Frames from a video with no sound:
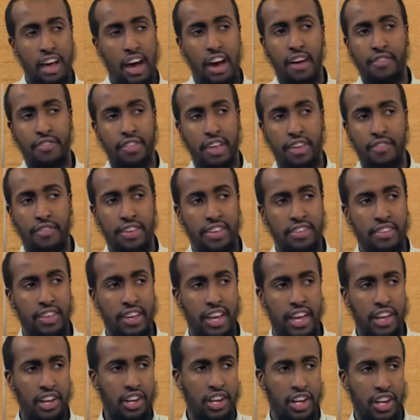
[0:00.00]
after
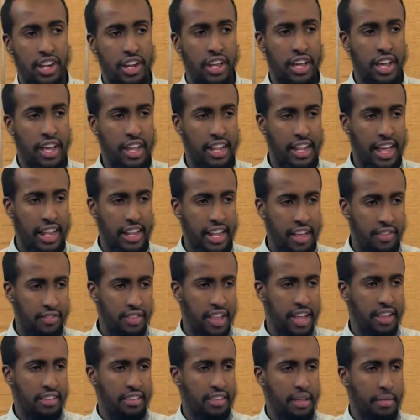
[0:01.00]
investigation that they've
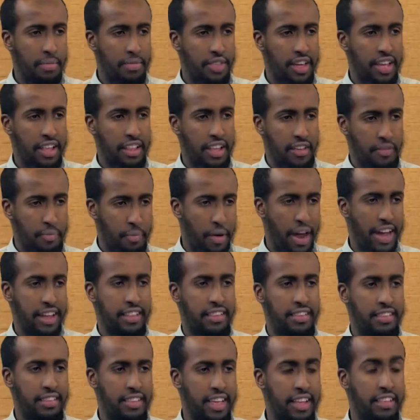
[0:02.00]
done something, they've
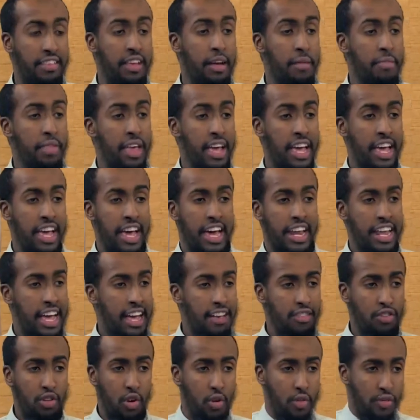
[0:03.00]
practiced it, and it
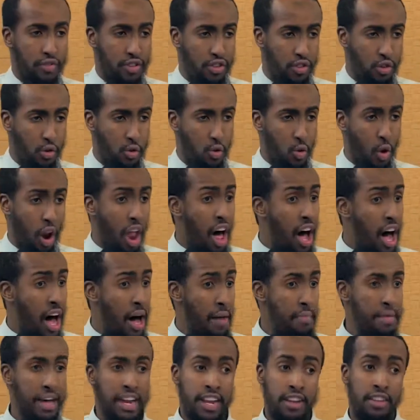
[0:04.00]
has no physical
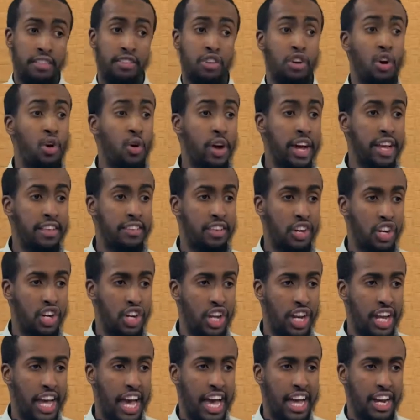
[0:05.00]
harm and it doesn't go against our
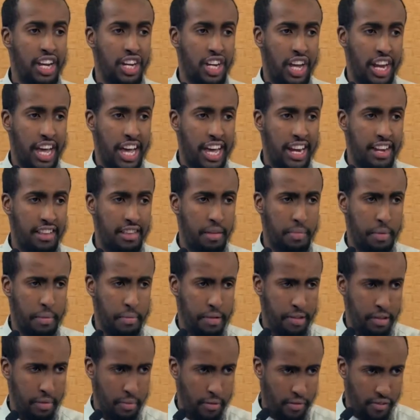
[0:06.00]
sharia. Sharia, is it
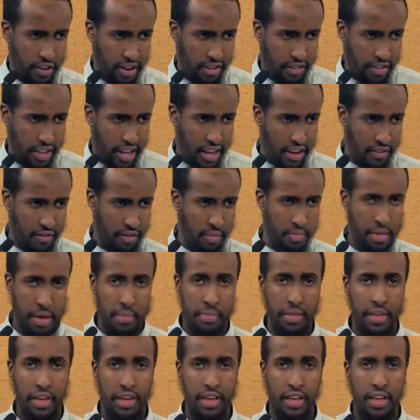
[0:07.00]
permissible for us to take it from
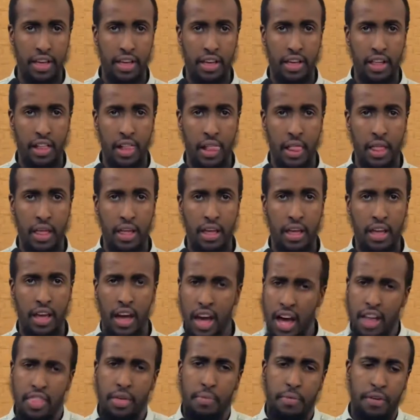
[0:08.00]
them?
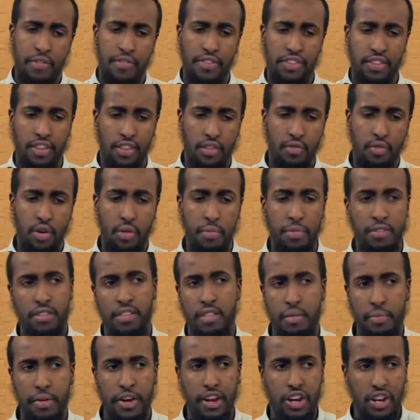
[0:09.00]
Ah, the Prophet said the Romans and the
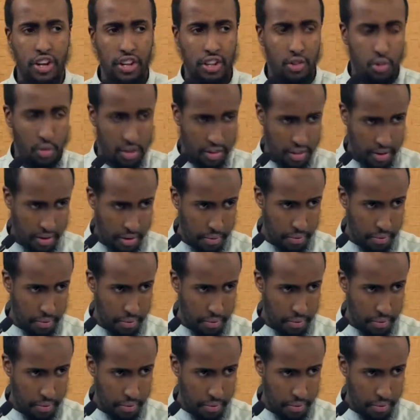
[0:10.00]
Persians do it.